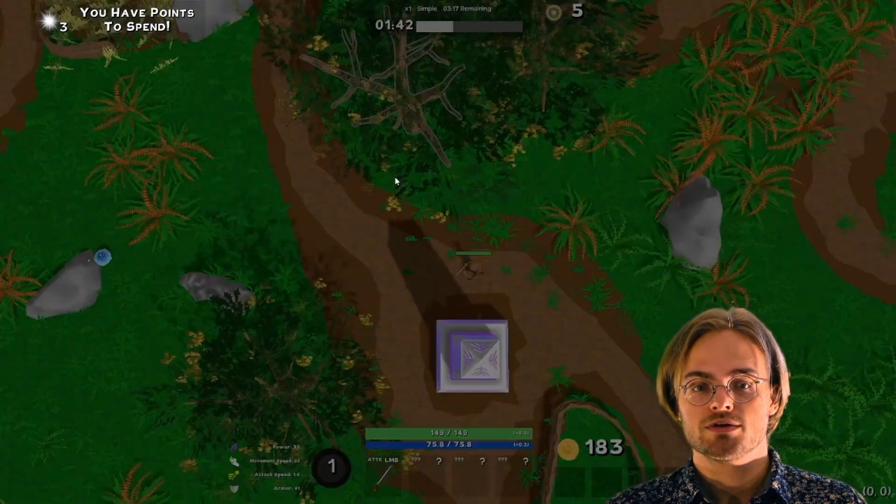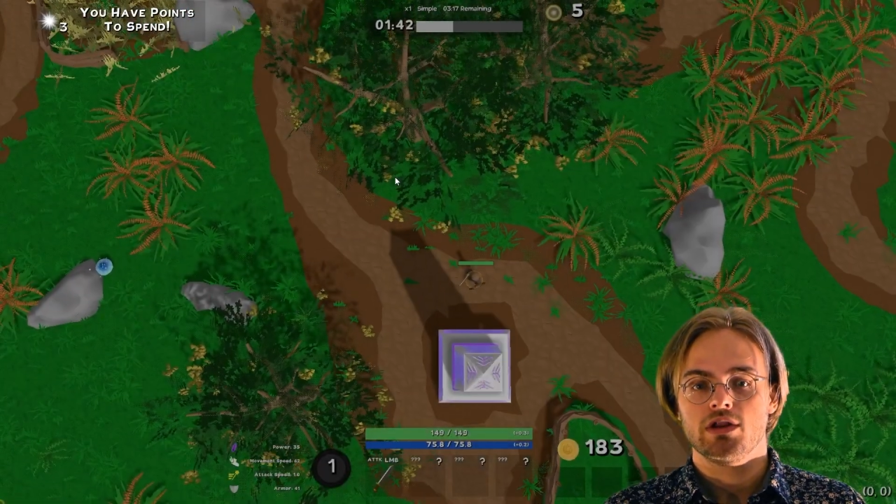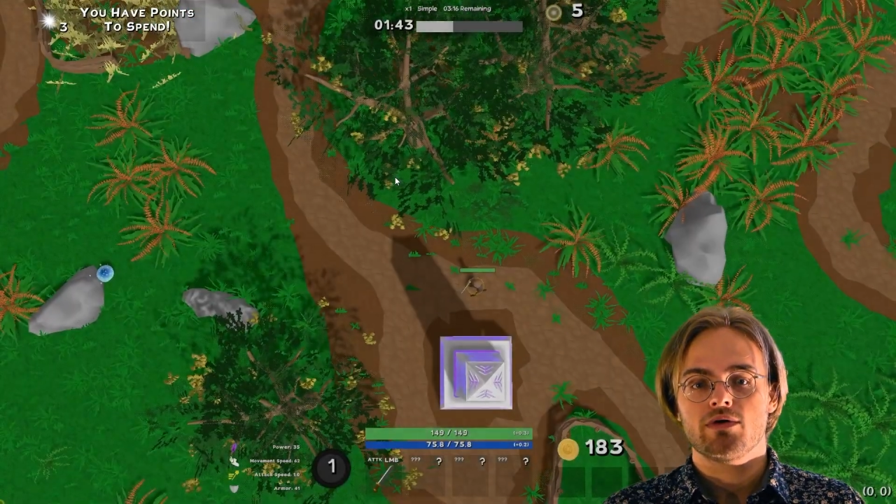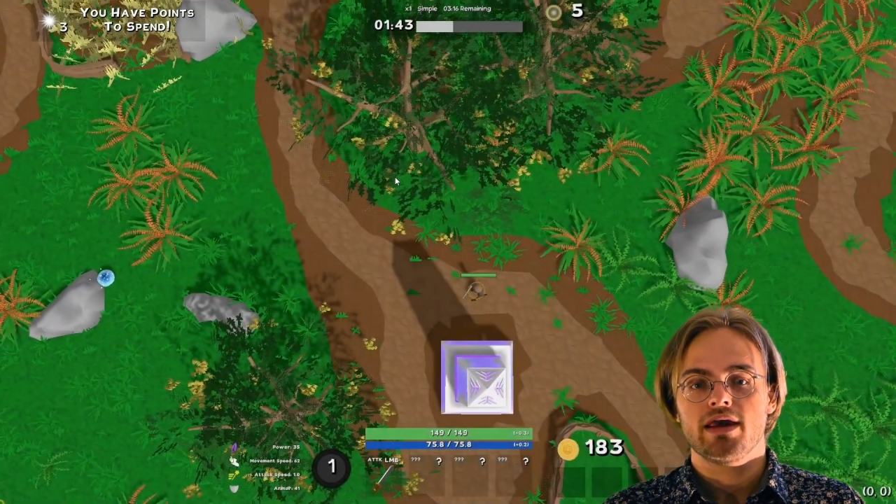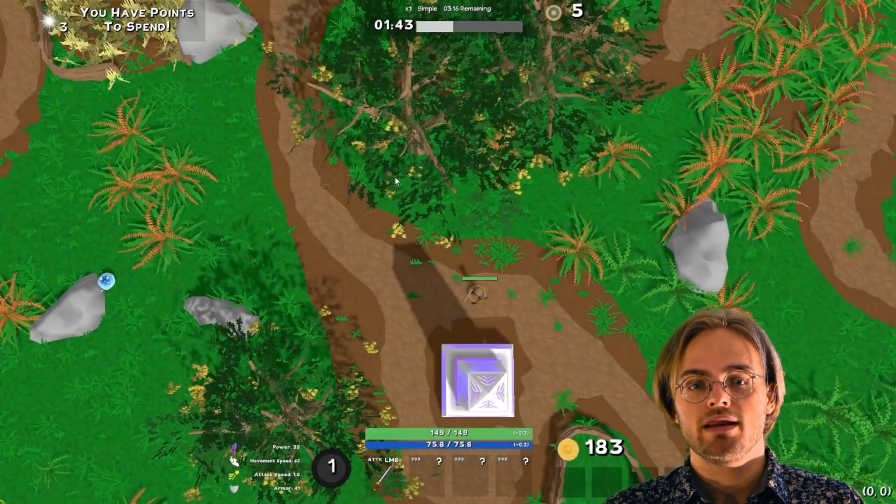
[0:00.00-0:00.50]
are
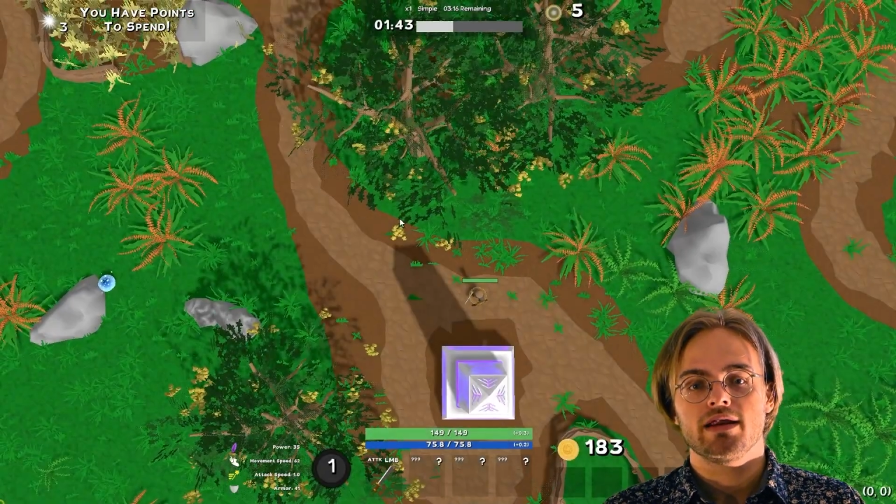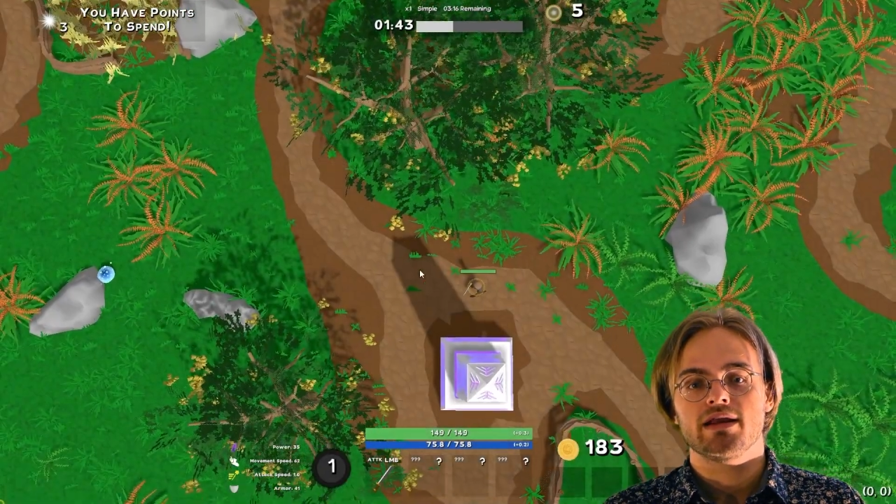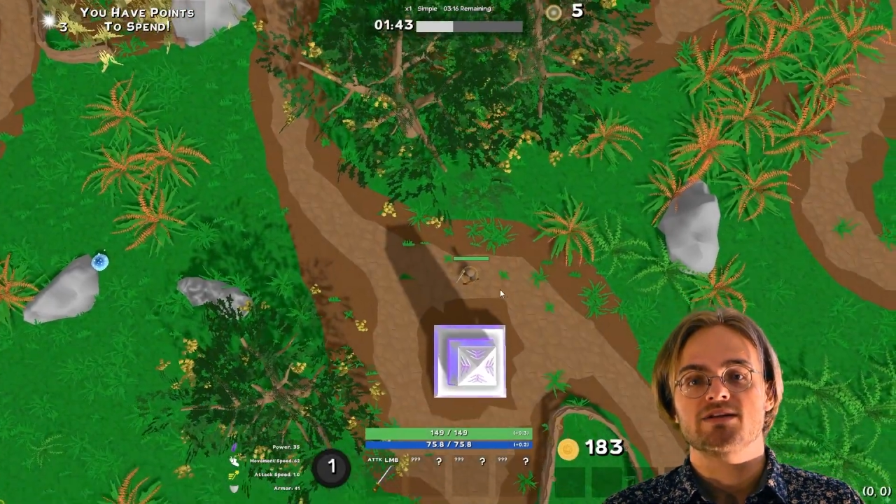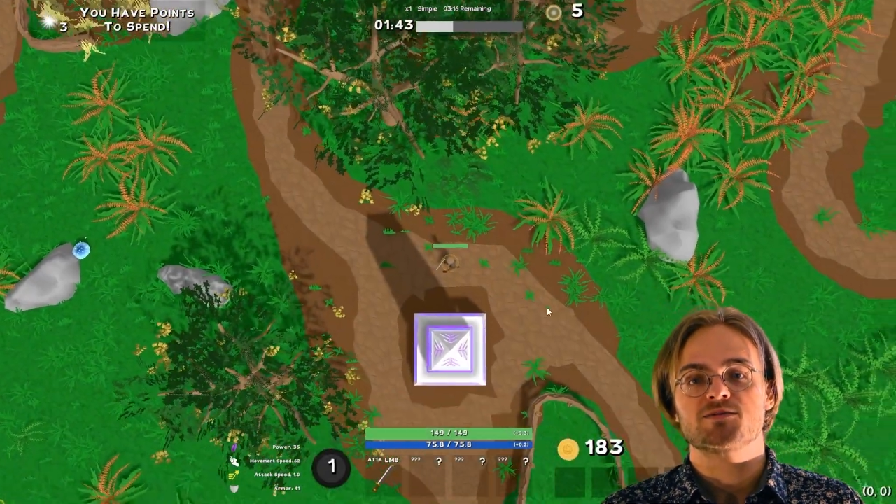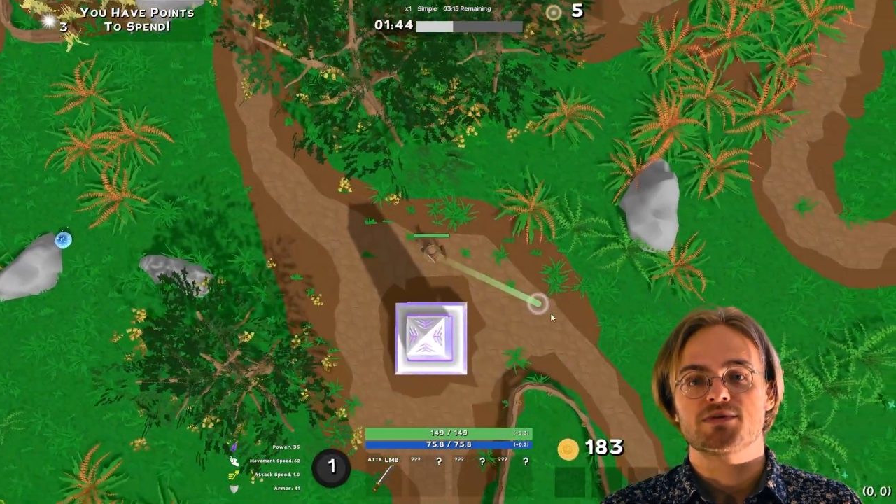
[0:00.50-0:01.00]
located
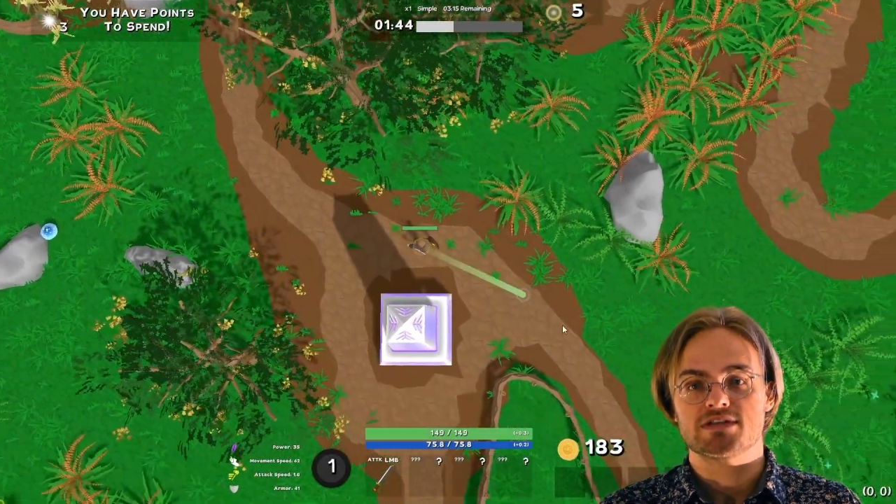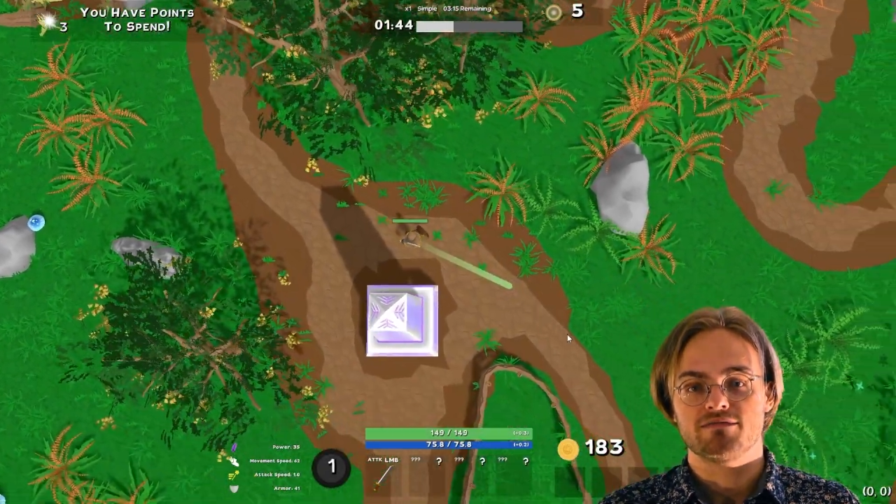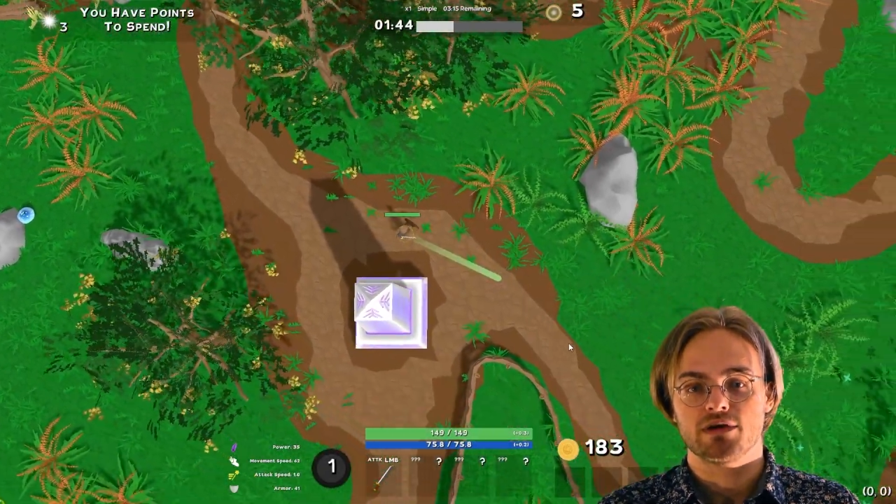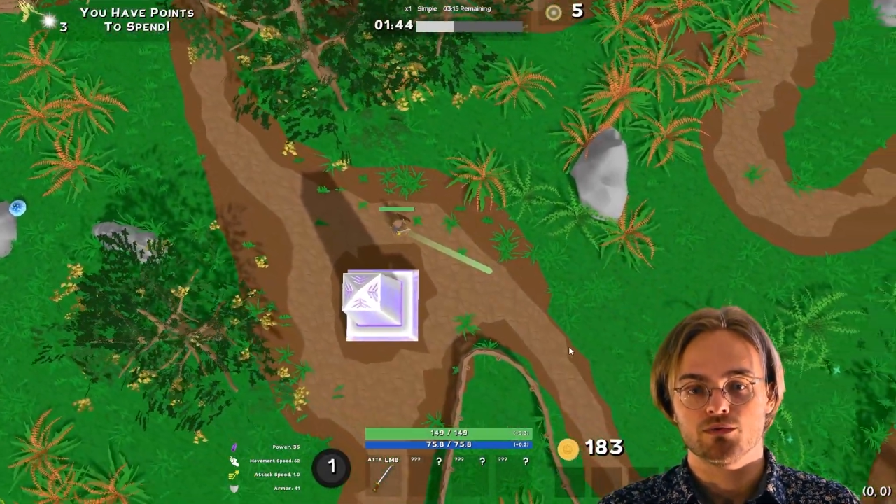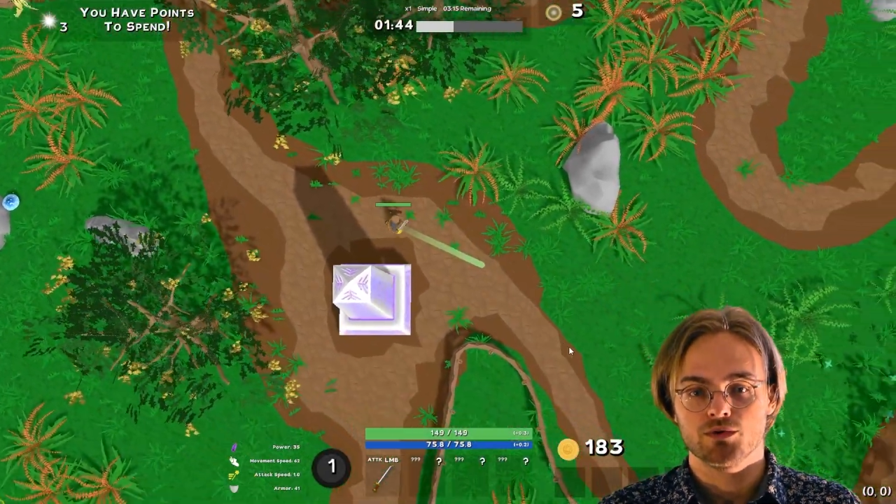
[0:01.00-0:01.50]
in
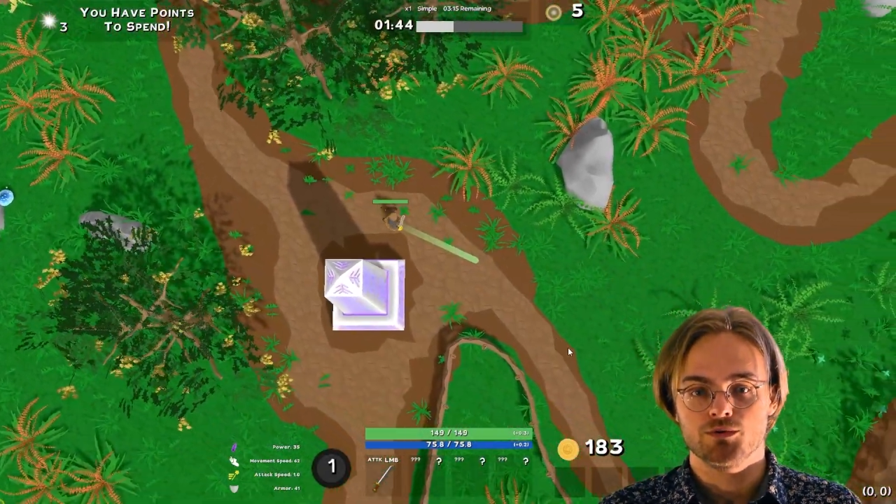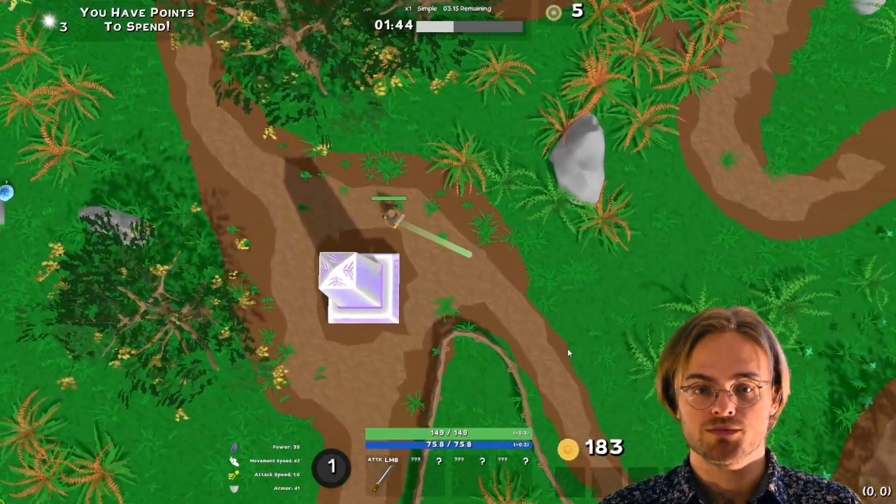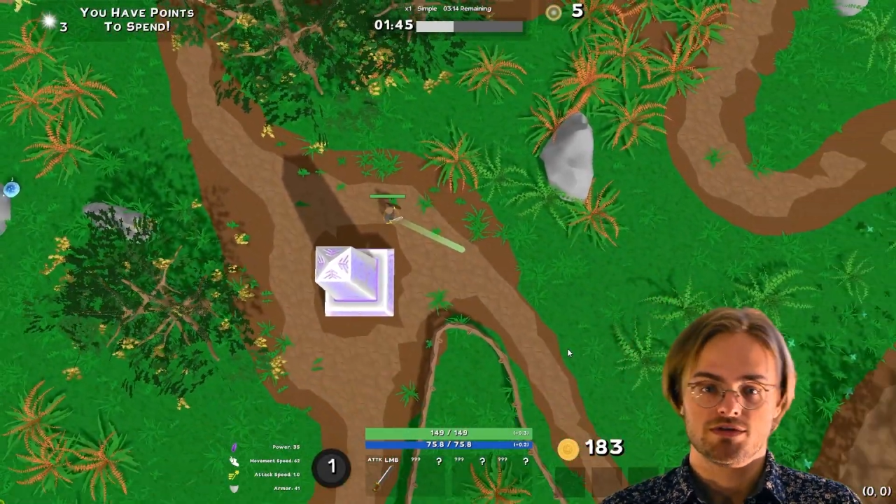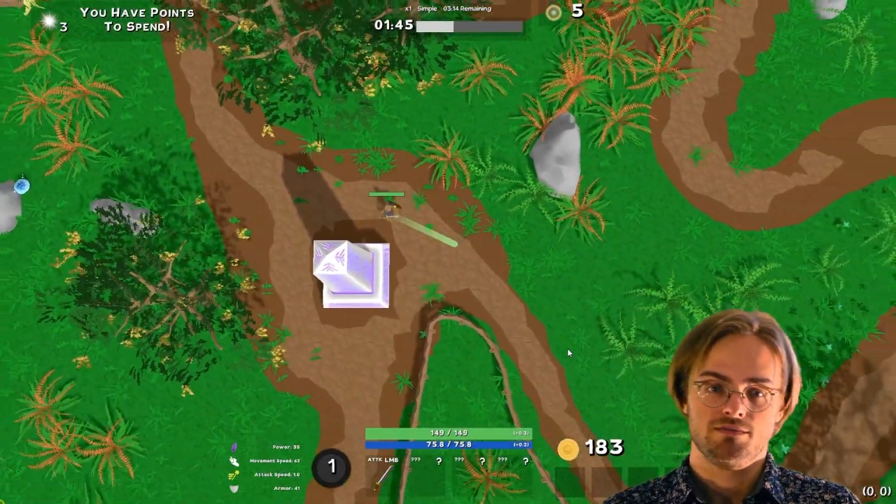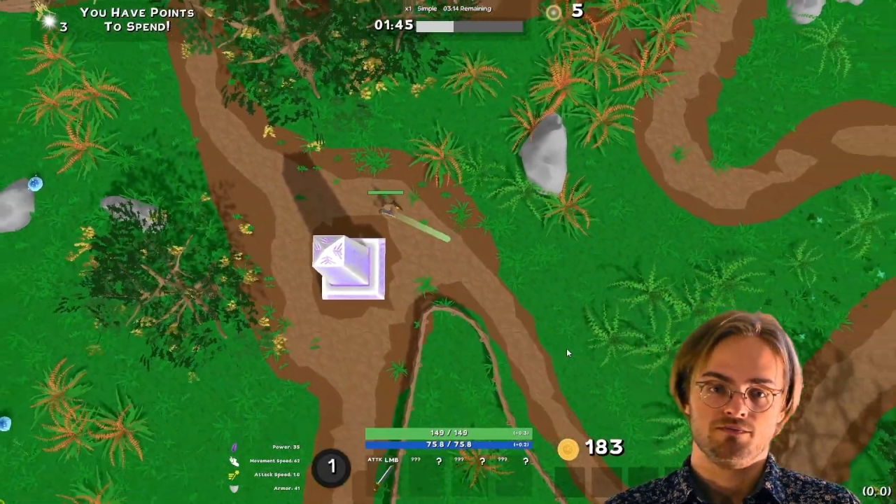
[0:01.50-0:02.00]
specific
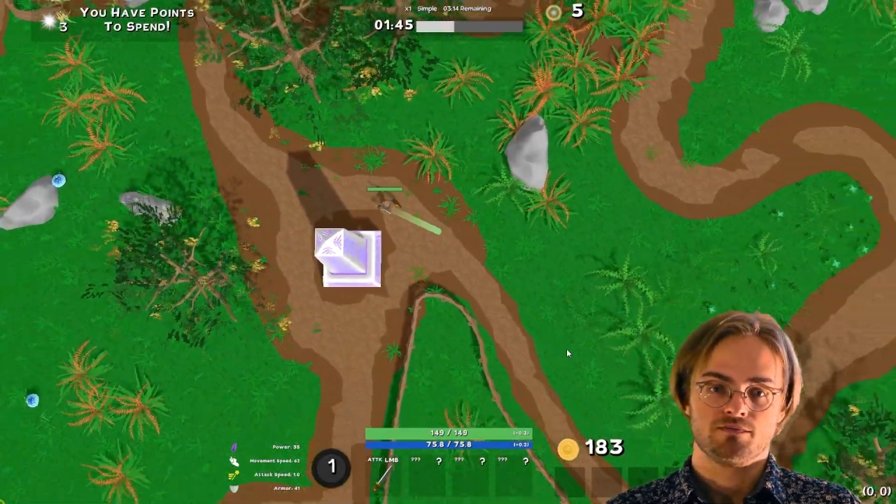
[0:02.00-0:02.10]
rooms.